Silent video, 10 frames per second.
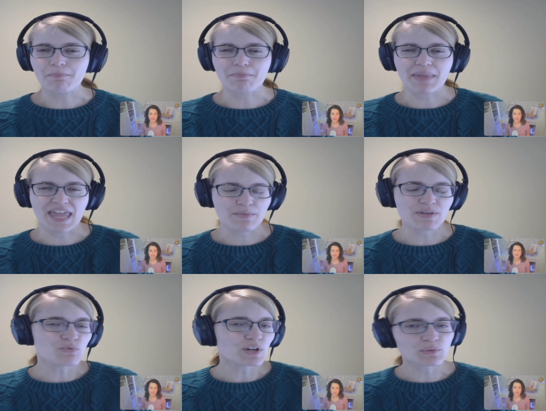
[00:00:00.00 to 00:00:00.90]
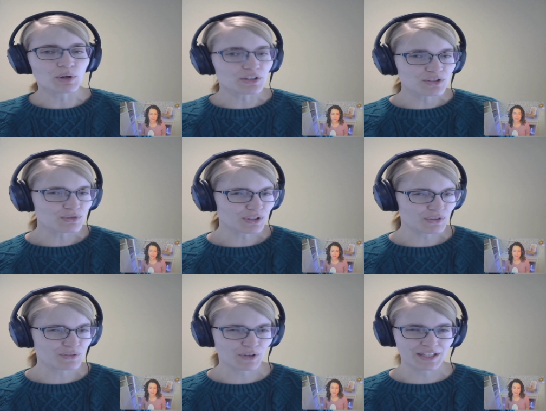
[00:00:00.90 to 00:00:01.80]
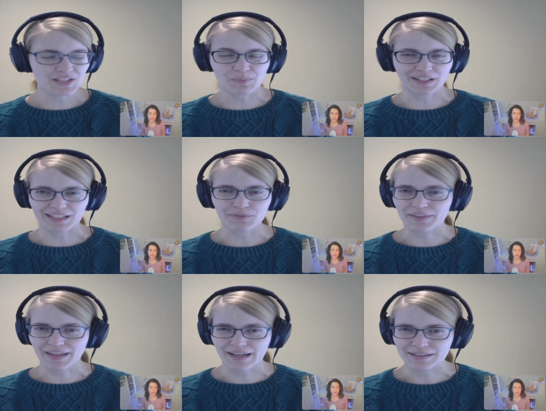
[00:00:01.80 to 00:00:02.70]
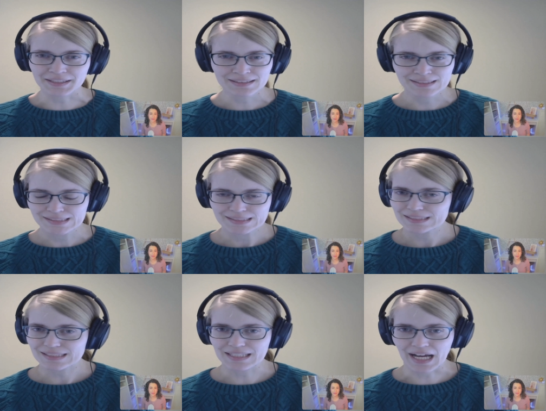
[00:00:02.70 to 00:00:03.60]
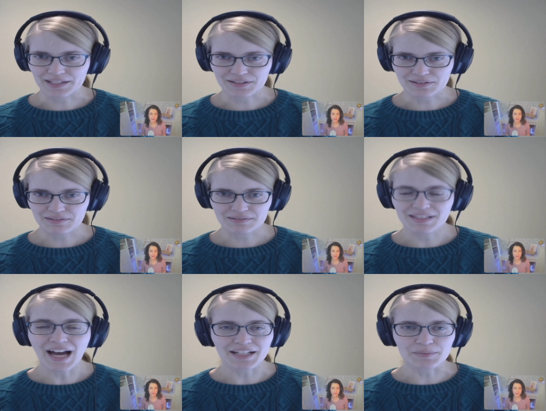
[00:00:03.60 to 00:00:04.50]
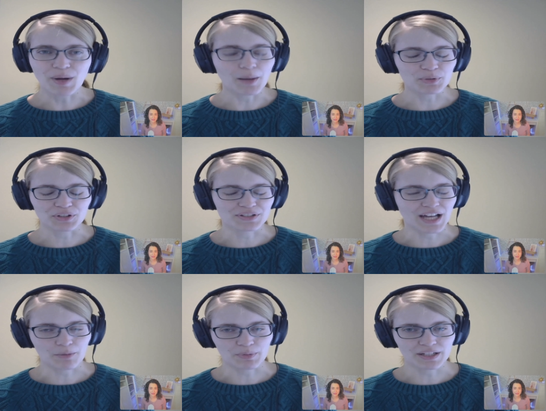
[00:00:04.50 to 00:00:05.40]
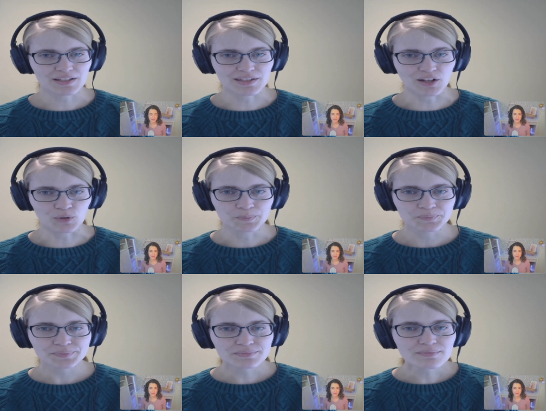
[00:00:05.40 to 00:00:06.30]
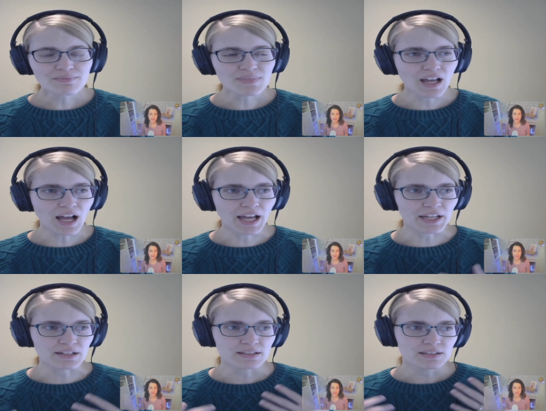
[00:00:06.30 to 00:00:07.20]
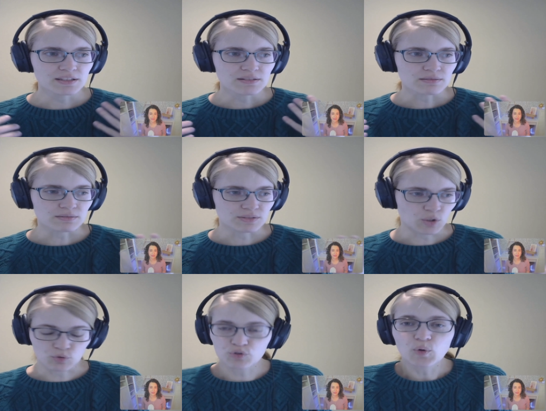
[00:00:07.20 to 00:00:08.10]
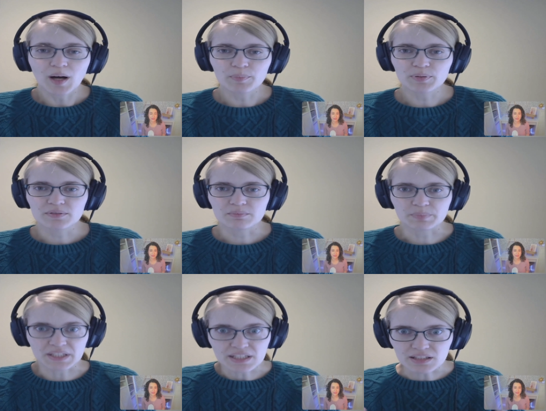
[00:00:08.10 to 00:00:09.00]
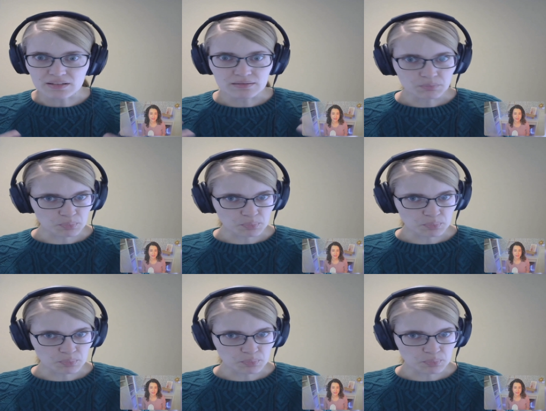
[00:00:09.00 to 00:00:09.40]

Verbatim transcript: Maybe with one or two close friends, but even then, not a popular topic. So I, you know, grew up being